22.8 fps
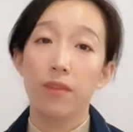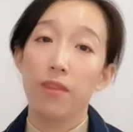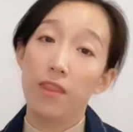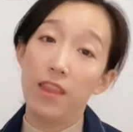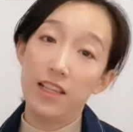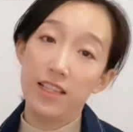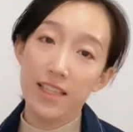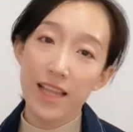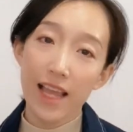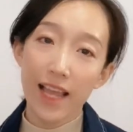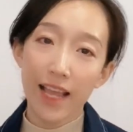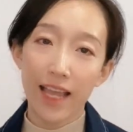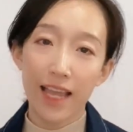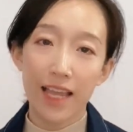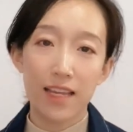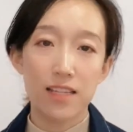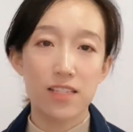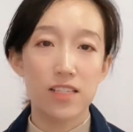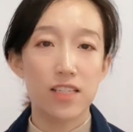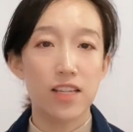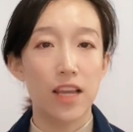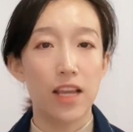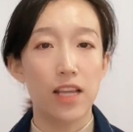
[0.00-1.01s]
The
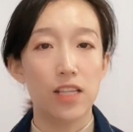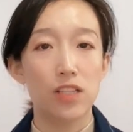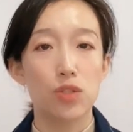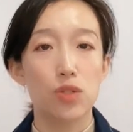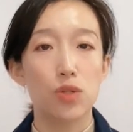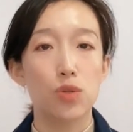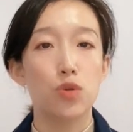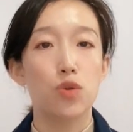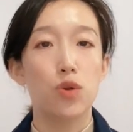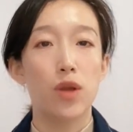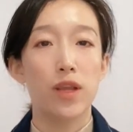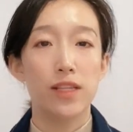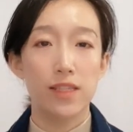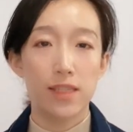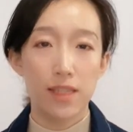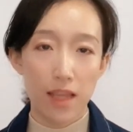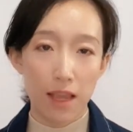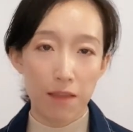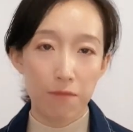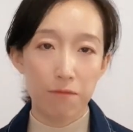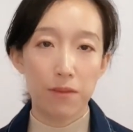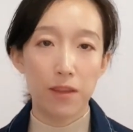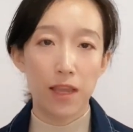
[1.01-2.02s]
second is to
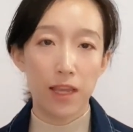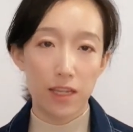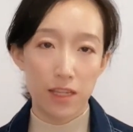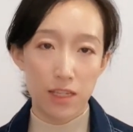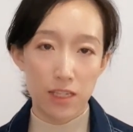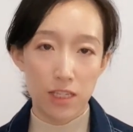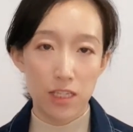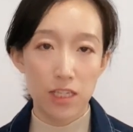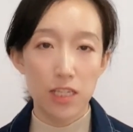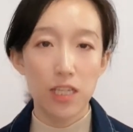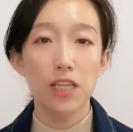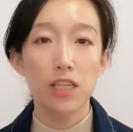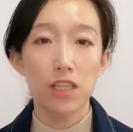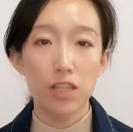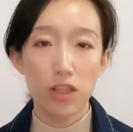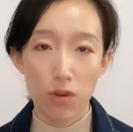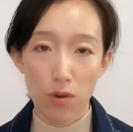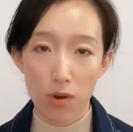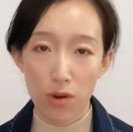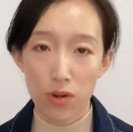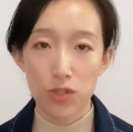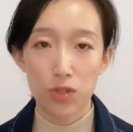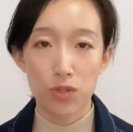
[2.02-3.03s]
receive
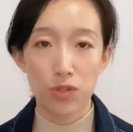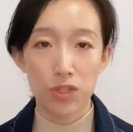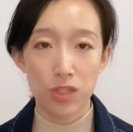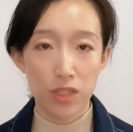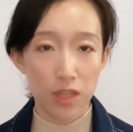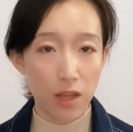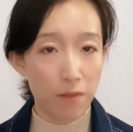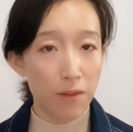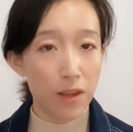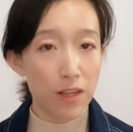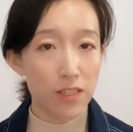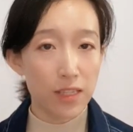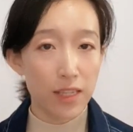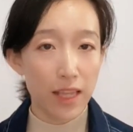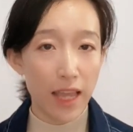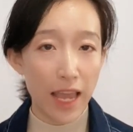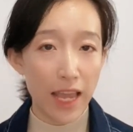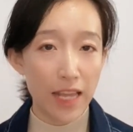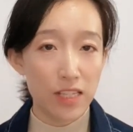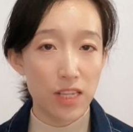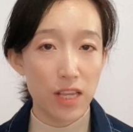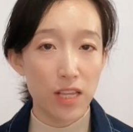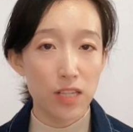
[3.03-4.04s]
continuous service
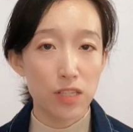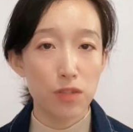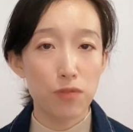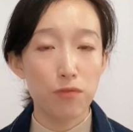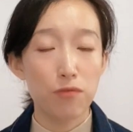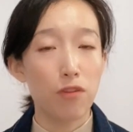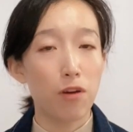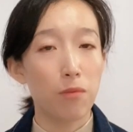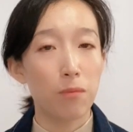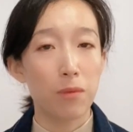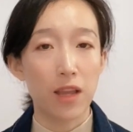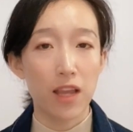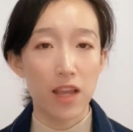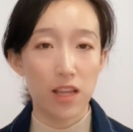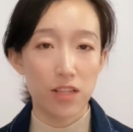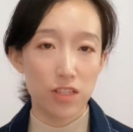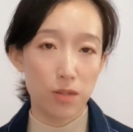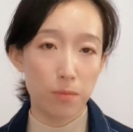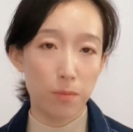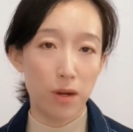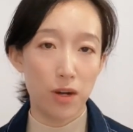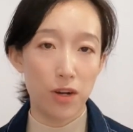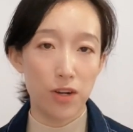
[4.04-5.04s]
cases from
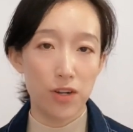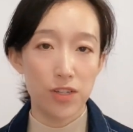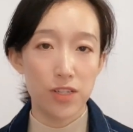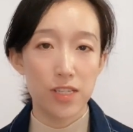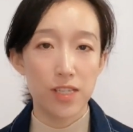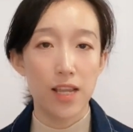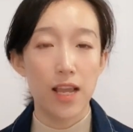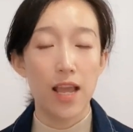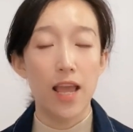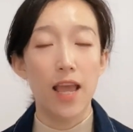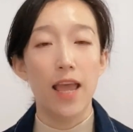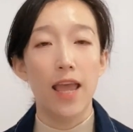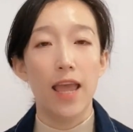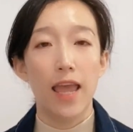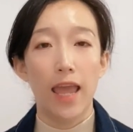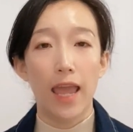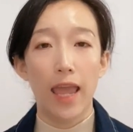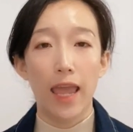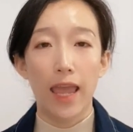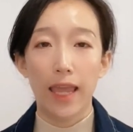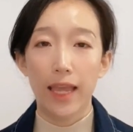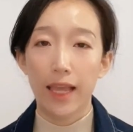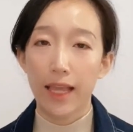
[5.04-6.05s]
customers.
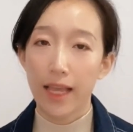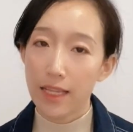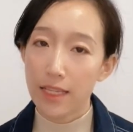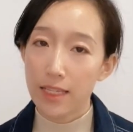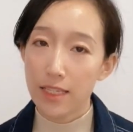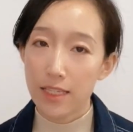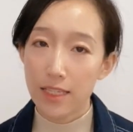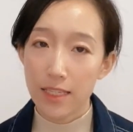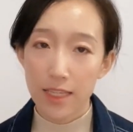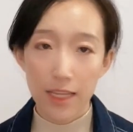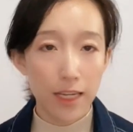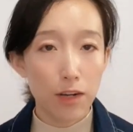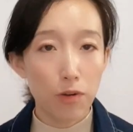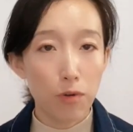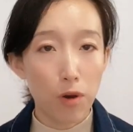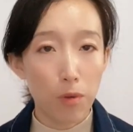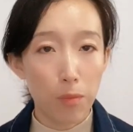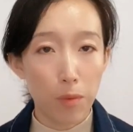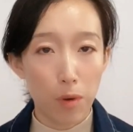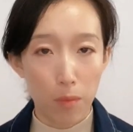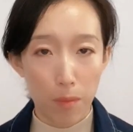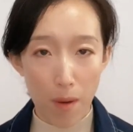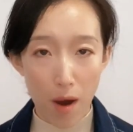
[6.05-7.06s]
A
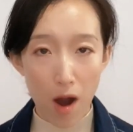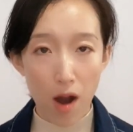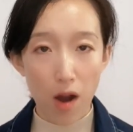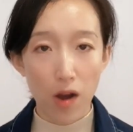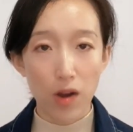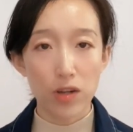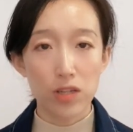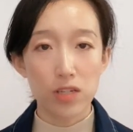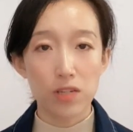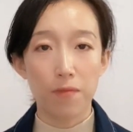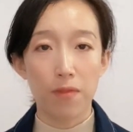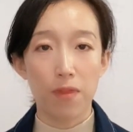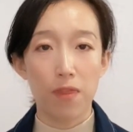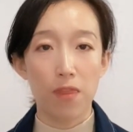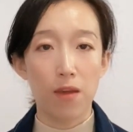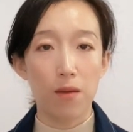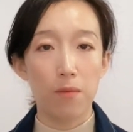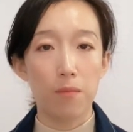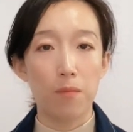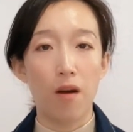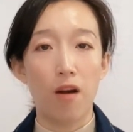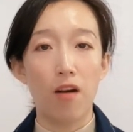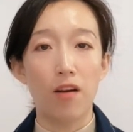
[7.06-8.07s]
considerable part of
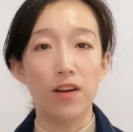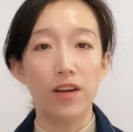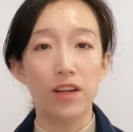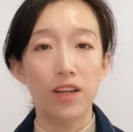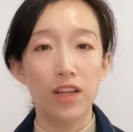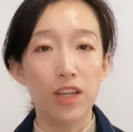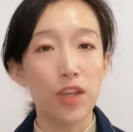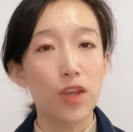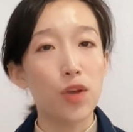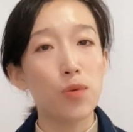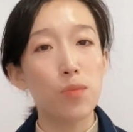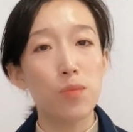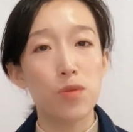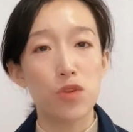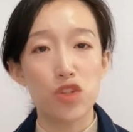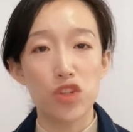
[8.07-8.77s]
them are new